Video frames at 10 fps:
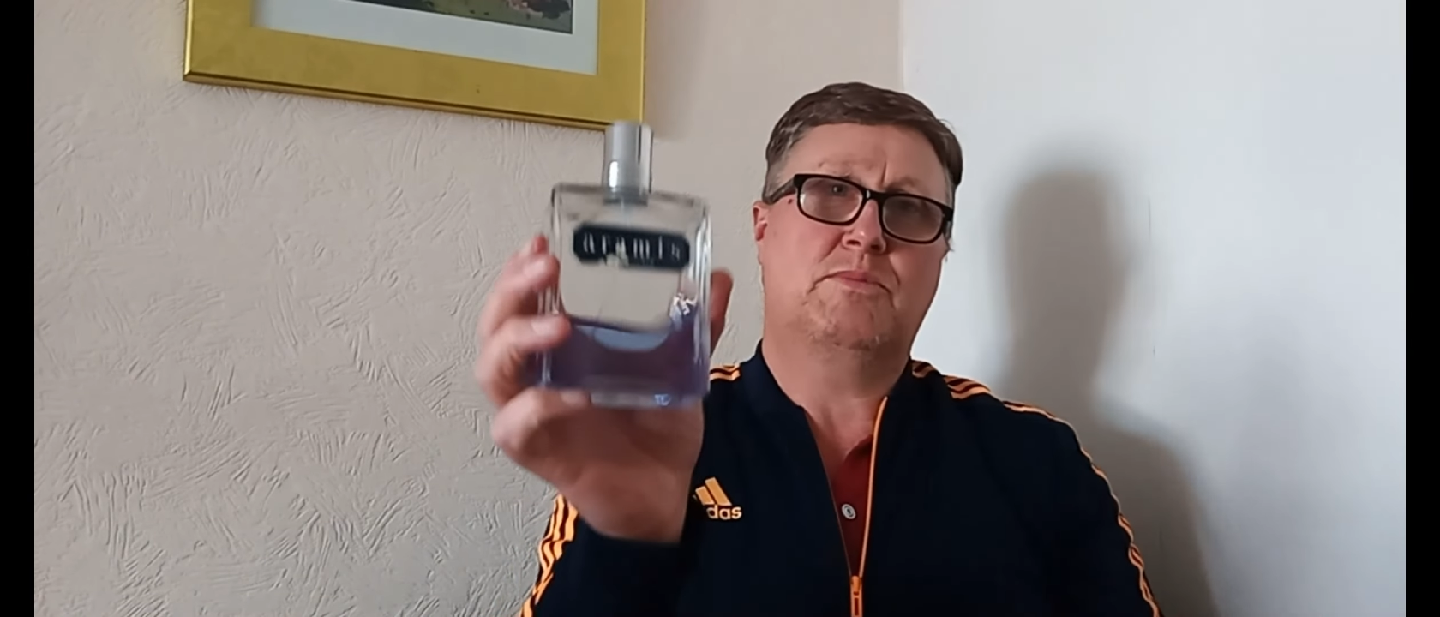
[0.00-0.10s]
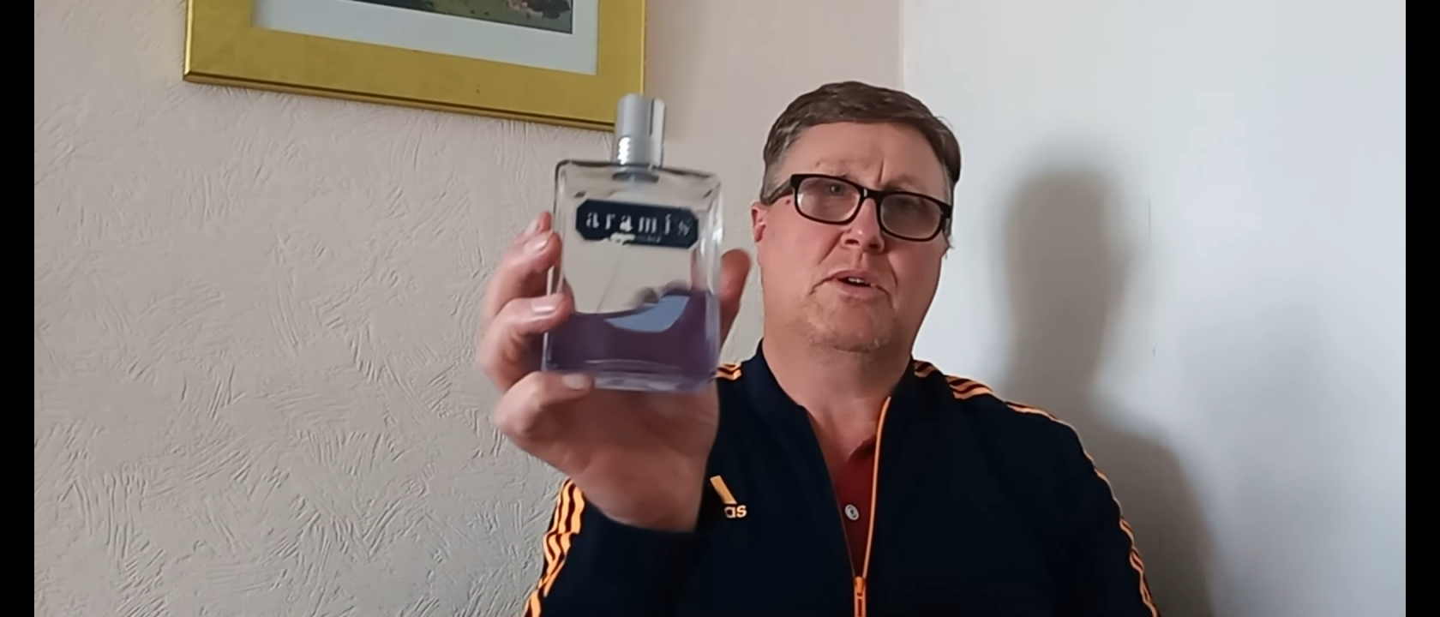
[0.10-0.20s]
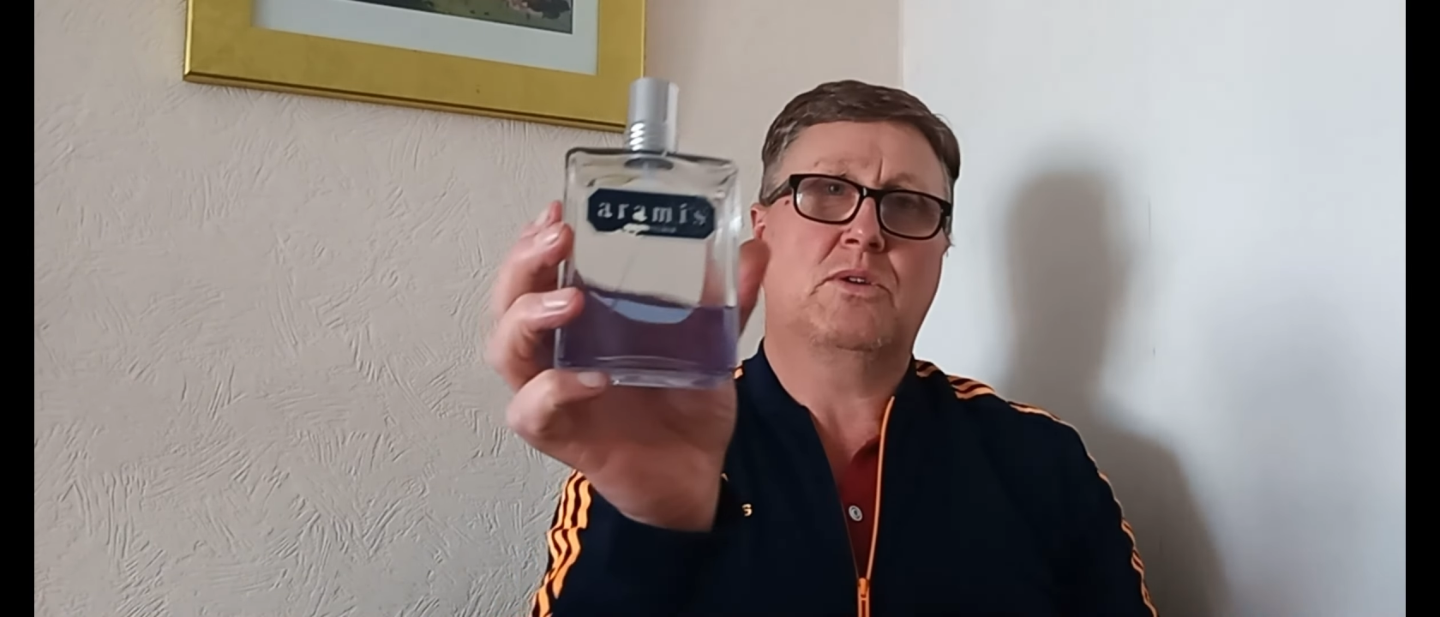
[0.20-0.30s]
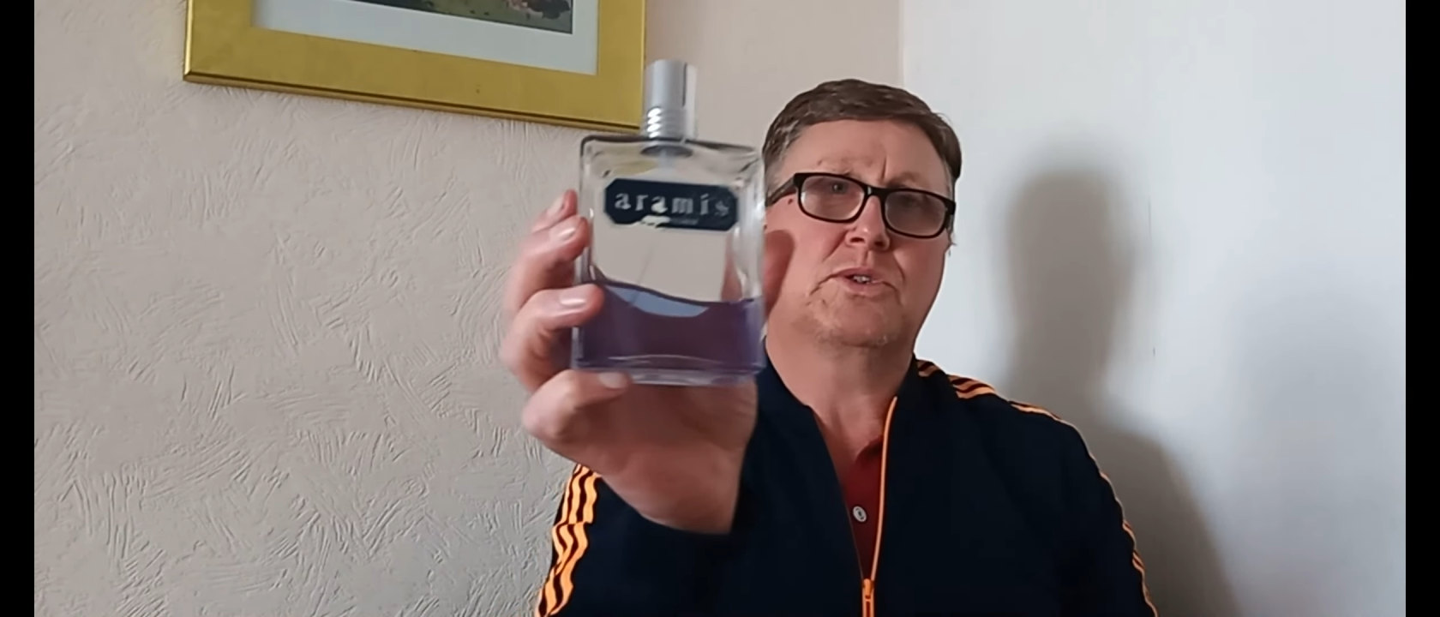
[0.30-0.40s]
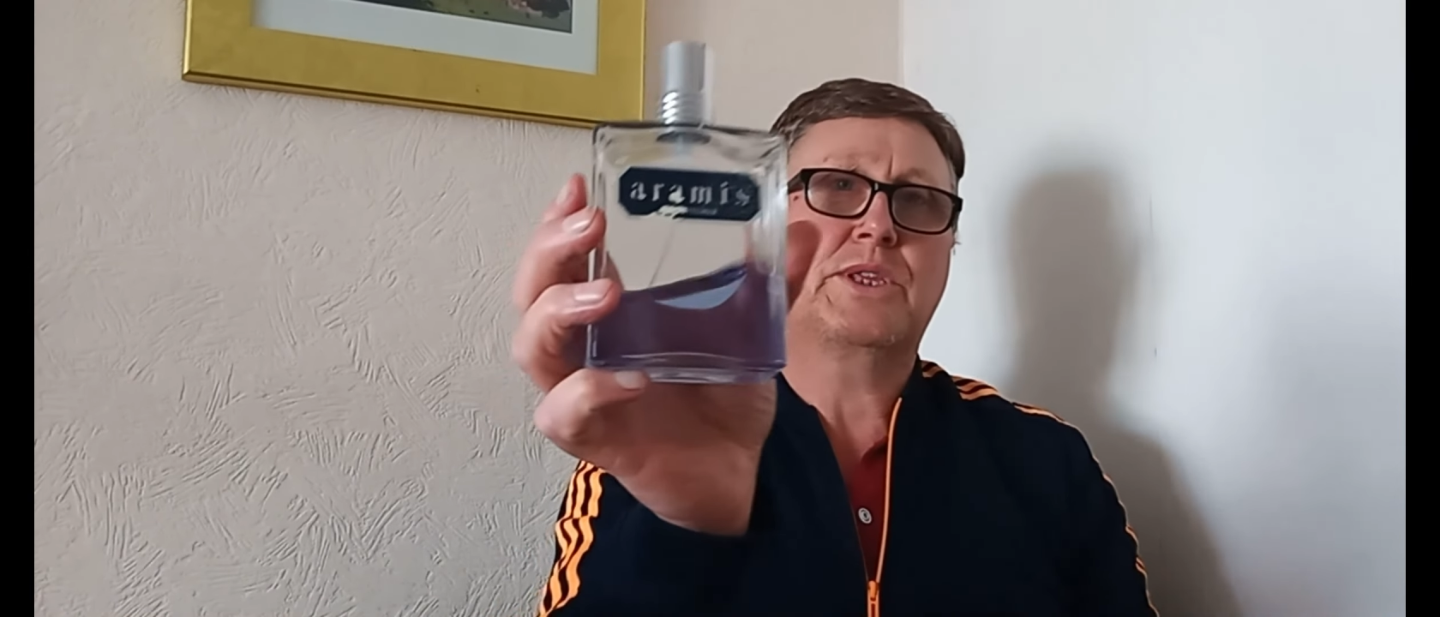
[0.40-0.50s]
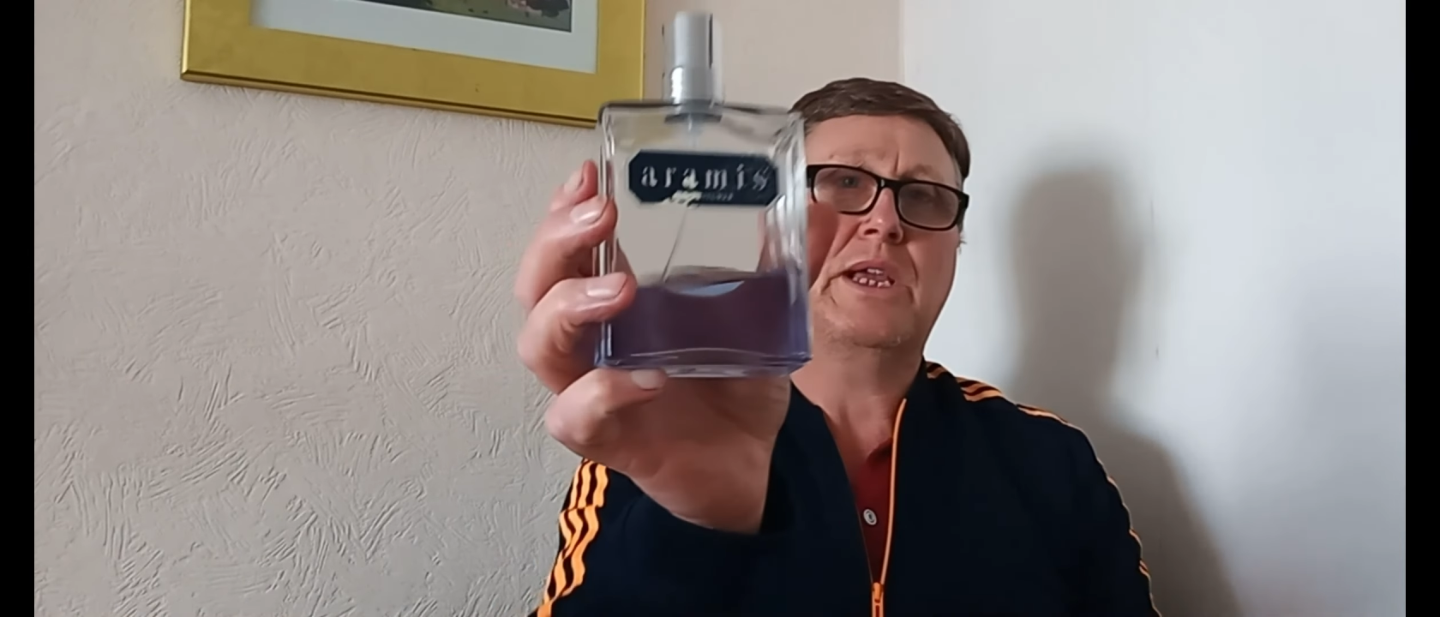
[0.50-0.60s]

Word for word: bottles,